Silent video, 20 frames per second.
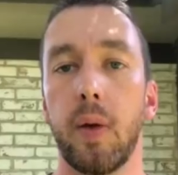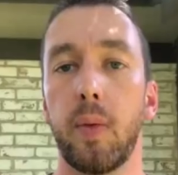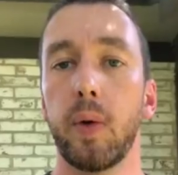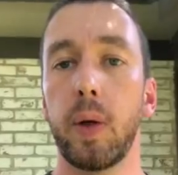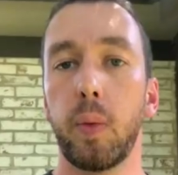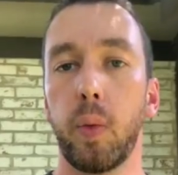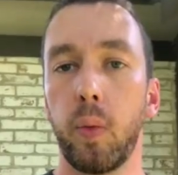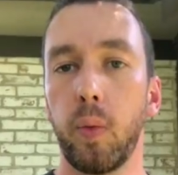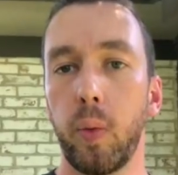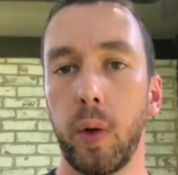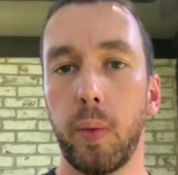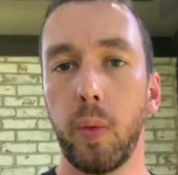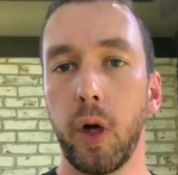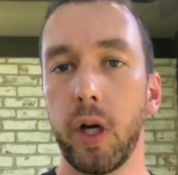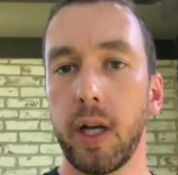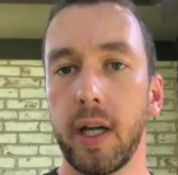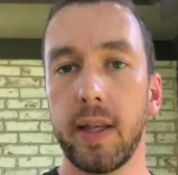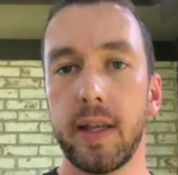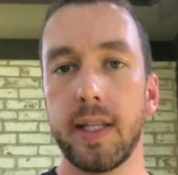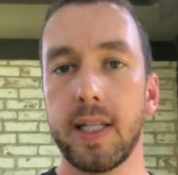We
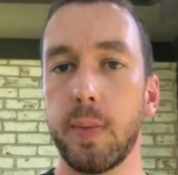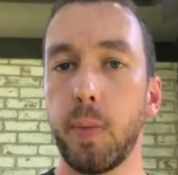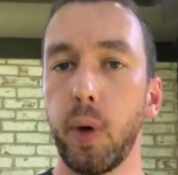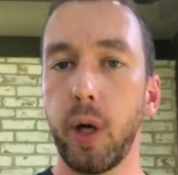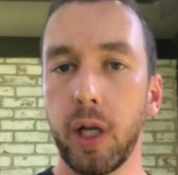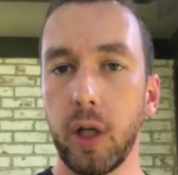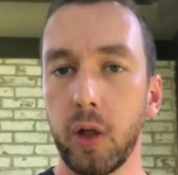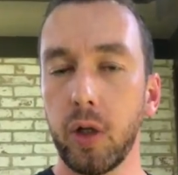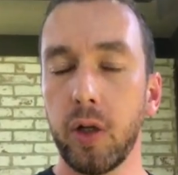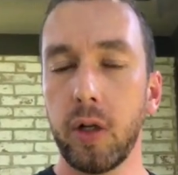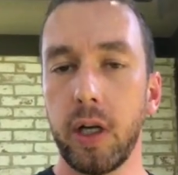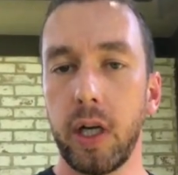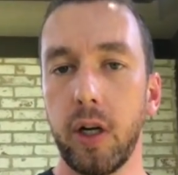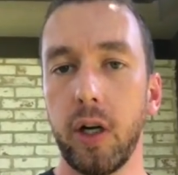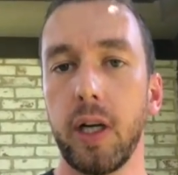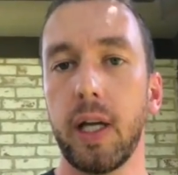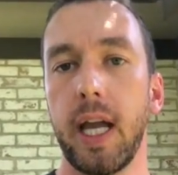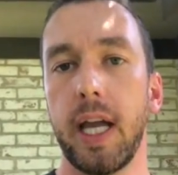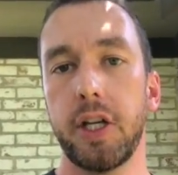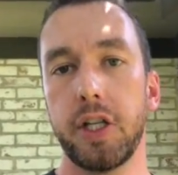work in the sprinkler
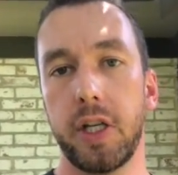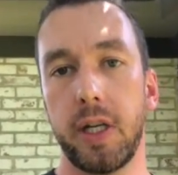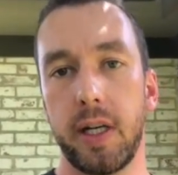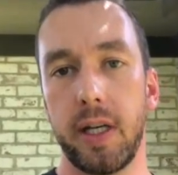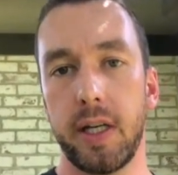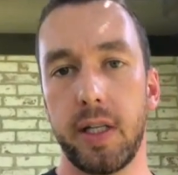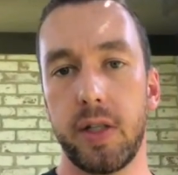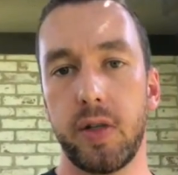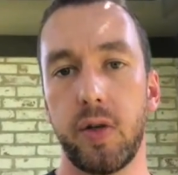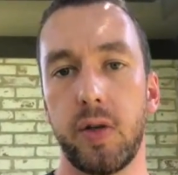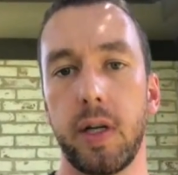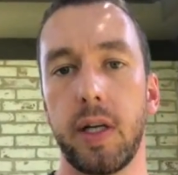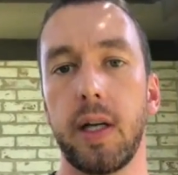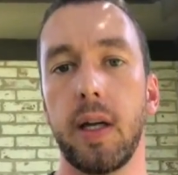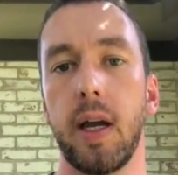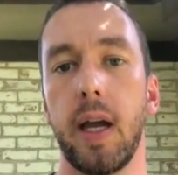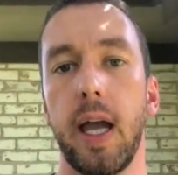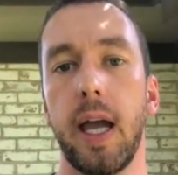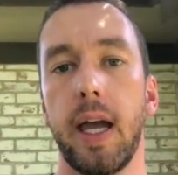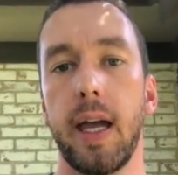irrigation industry,
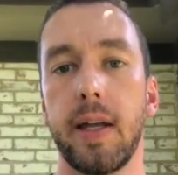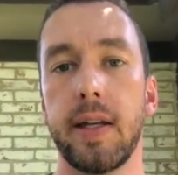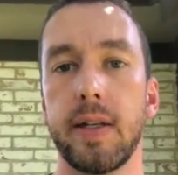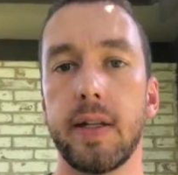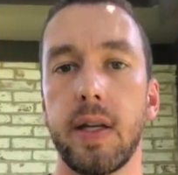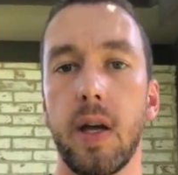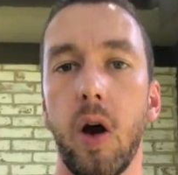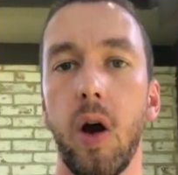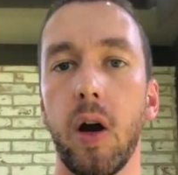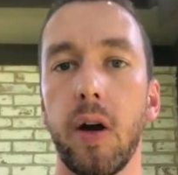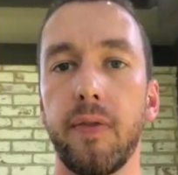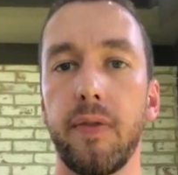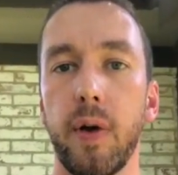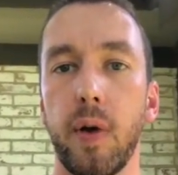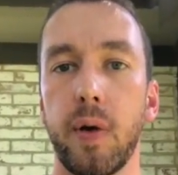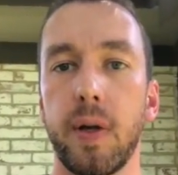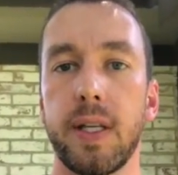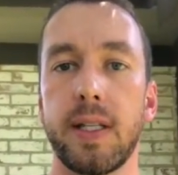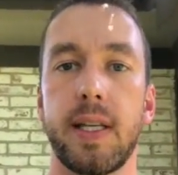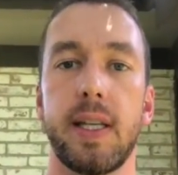and our
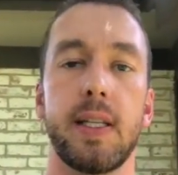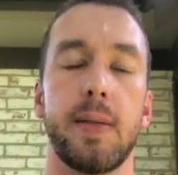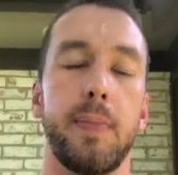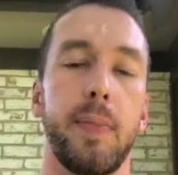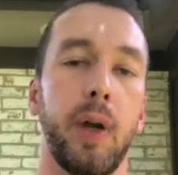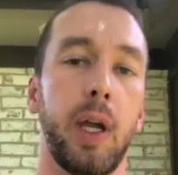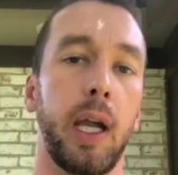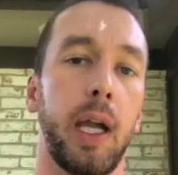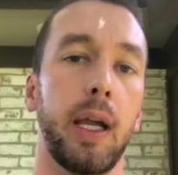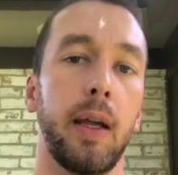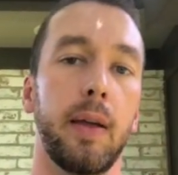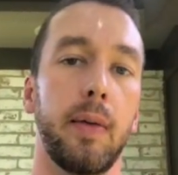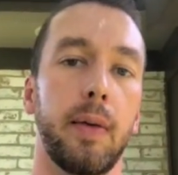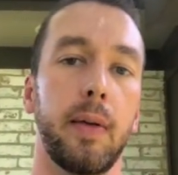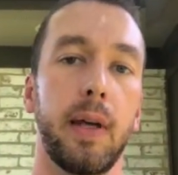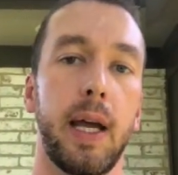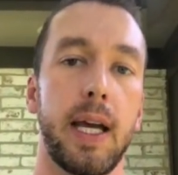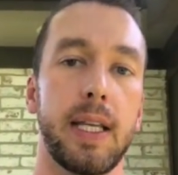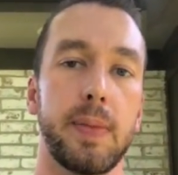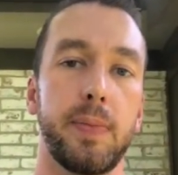focus has
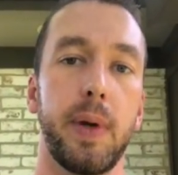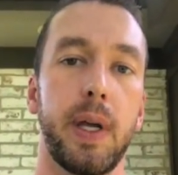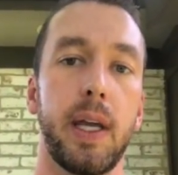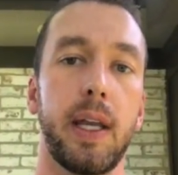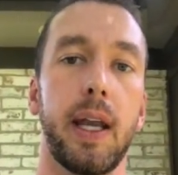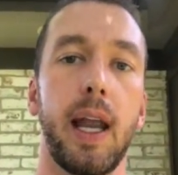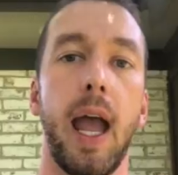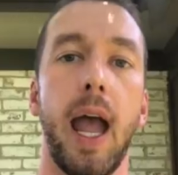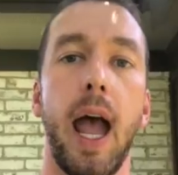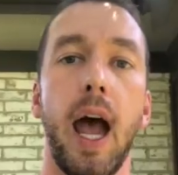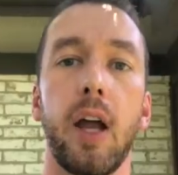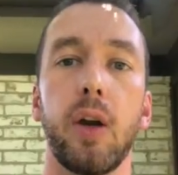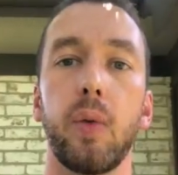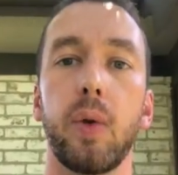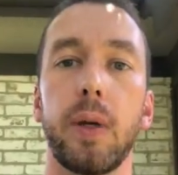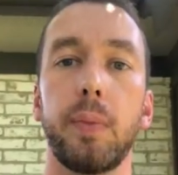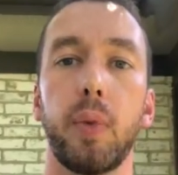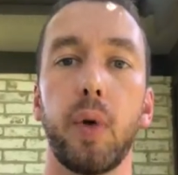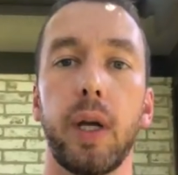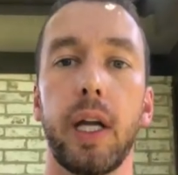been how do
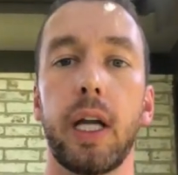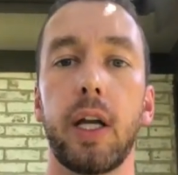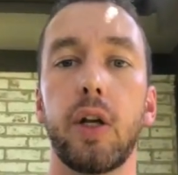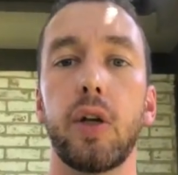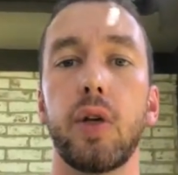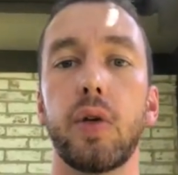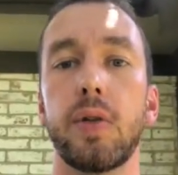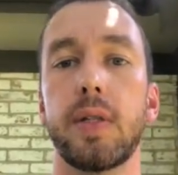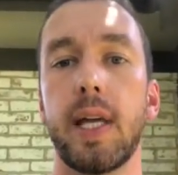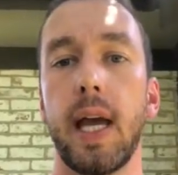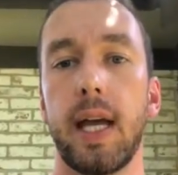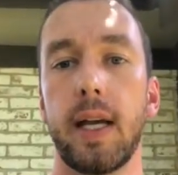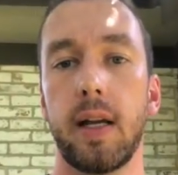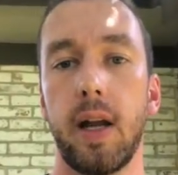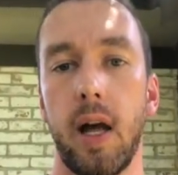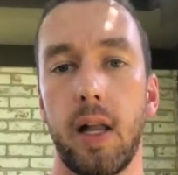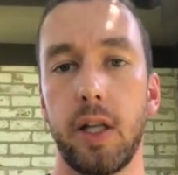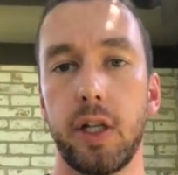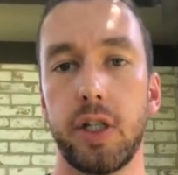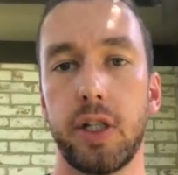we bring new
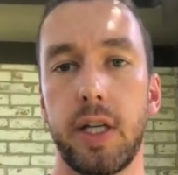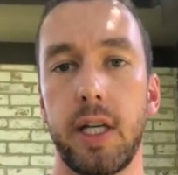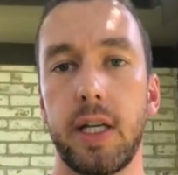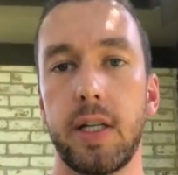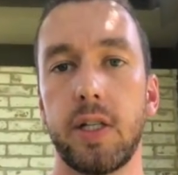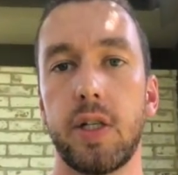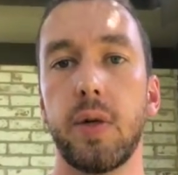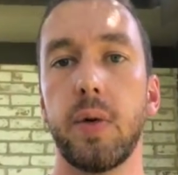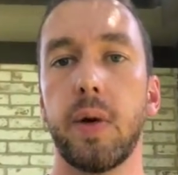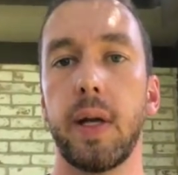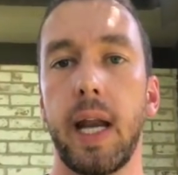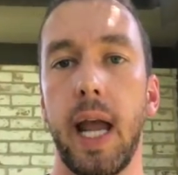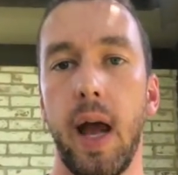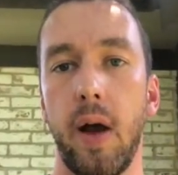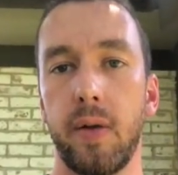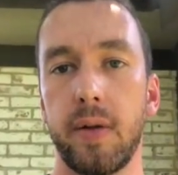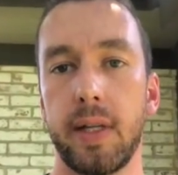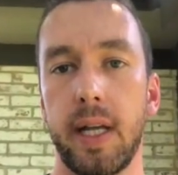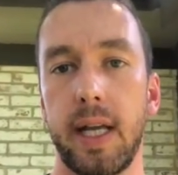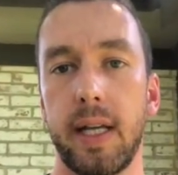technology to an
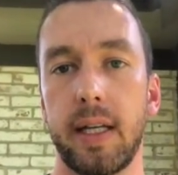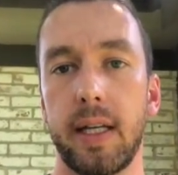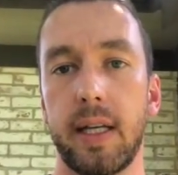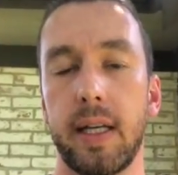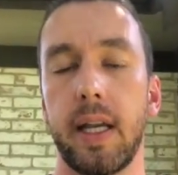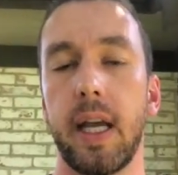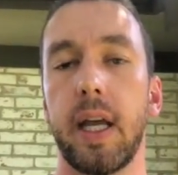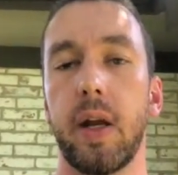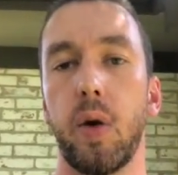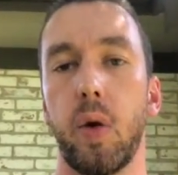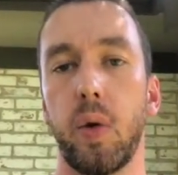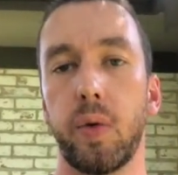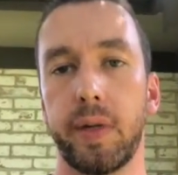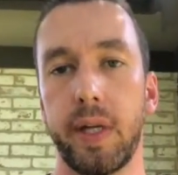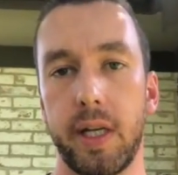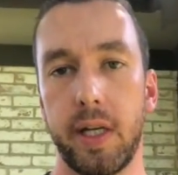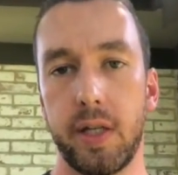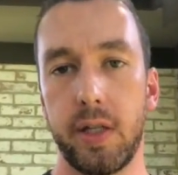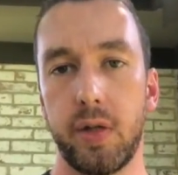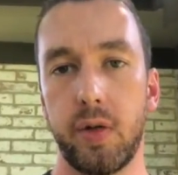outdated and old
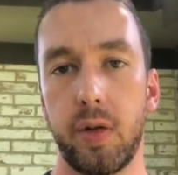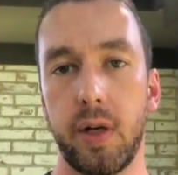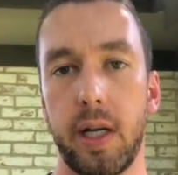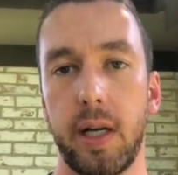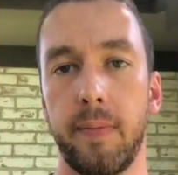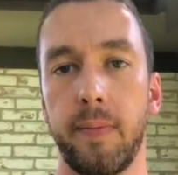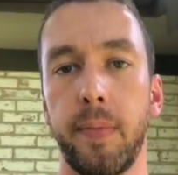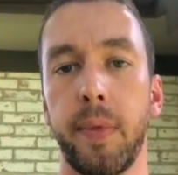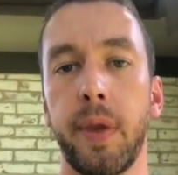industry.